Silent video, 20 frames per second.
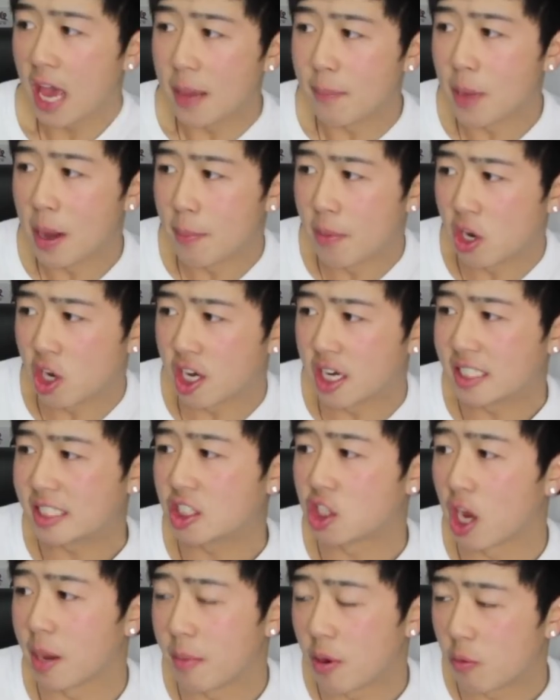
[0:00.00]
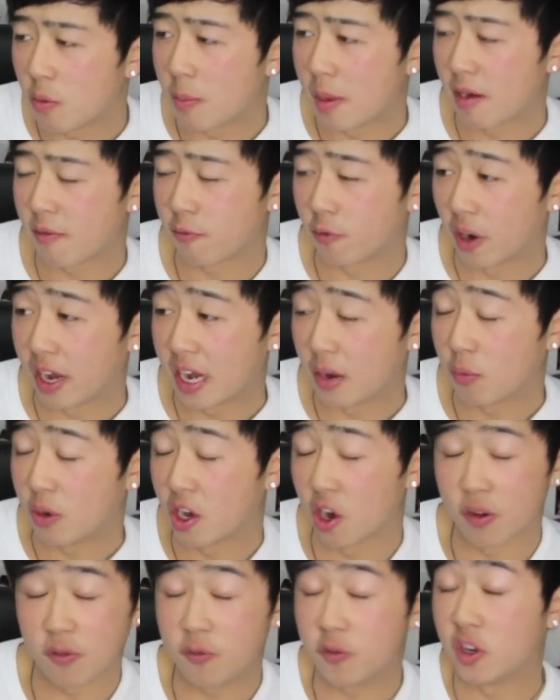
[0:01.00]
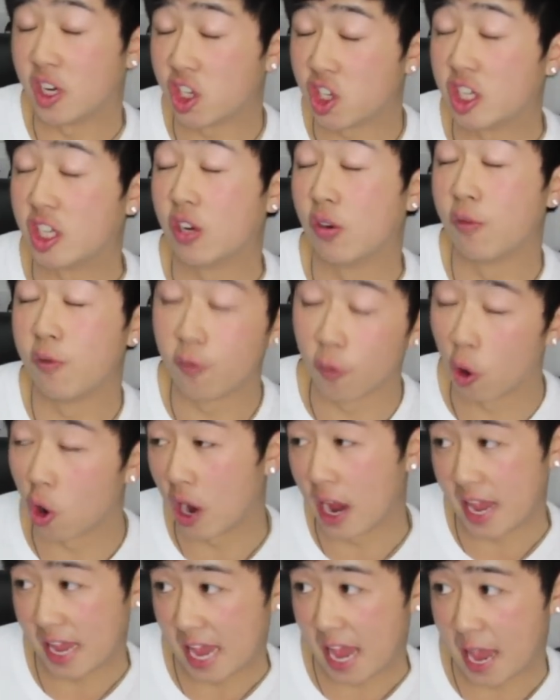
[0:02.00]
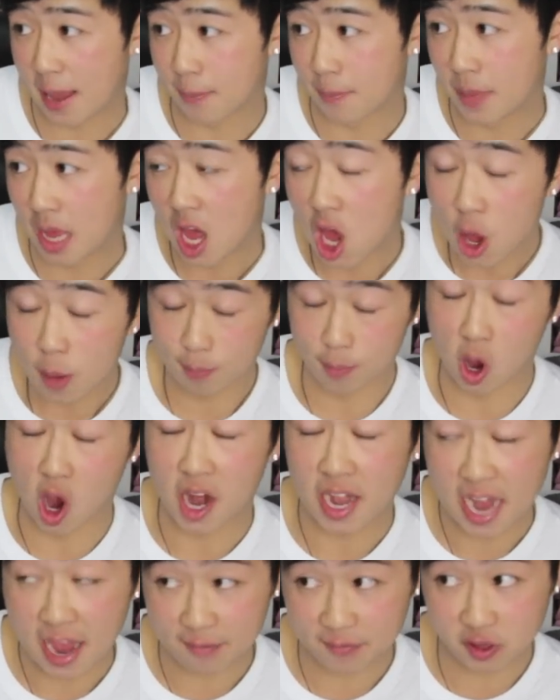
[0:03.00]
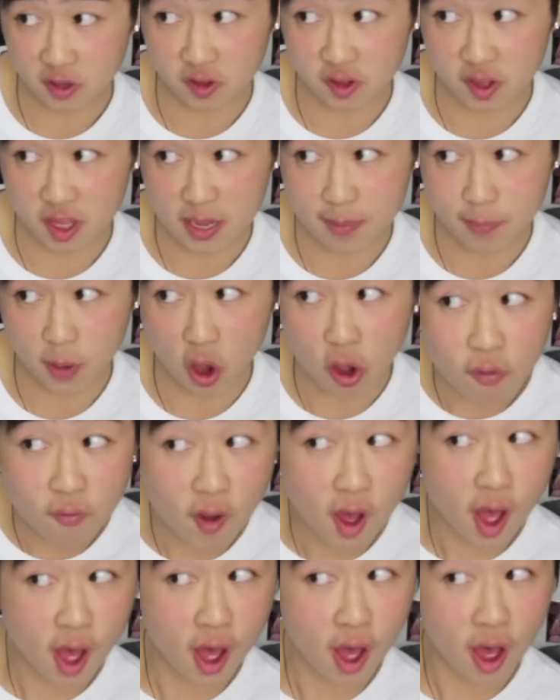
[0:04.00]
Hey mum, I got an assignment with my friend and we don't finish until four A M Might have to sleep over?